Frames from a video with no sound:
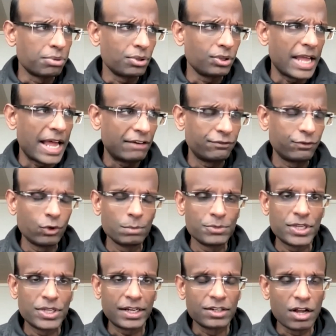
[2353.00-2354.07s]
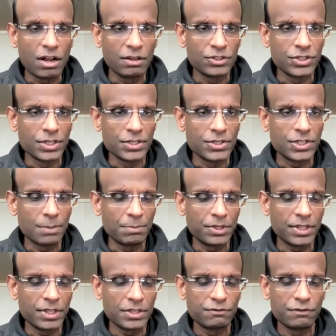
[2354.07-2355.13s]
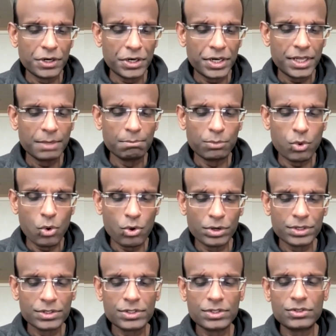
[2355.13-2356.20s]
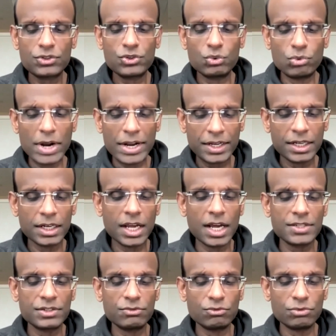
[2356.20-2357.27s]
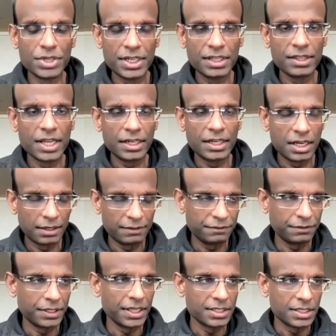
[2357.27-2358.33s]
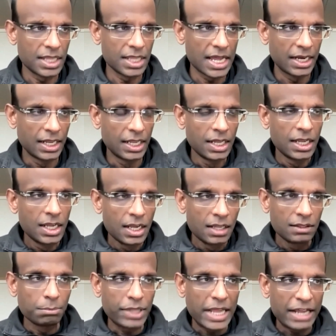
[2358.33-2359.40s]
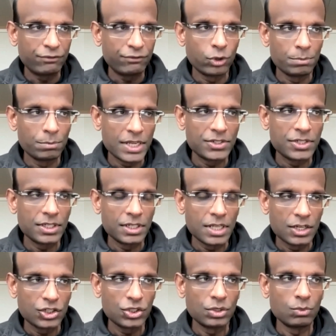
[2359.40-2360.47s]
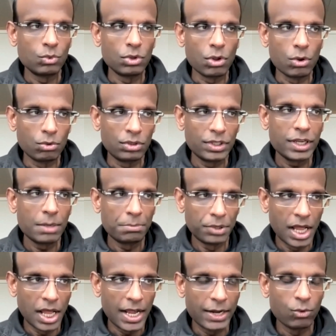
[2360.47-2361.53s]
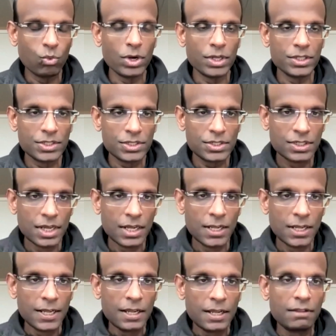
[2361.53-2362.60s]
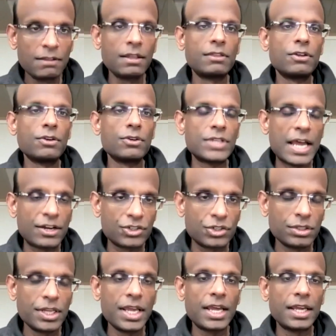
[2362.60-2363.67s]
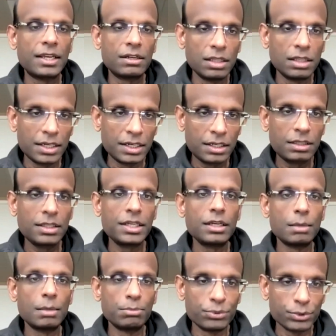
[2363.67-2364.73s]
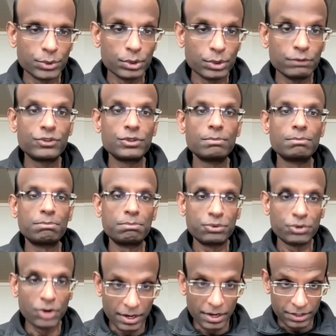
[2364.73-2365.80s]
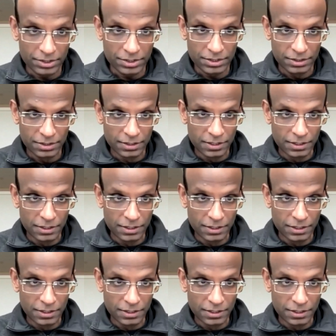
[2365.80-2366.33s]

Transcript: platform technologies, something that's very important to recognize in reading that carefully is that the platform designation will only apply once there's actually a clinically approved product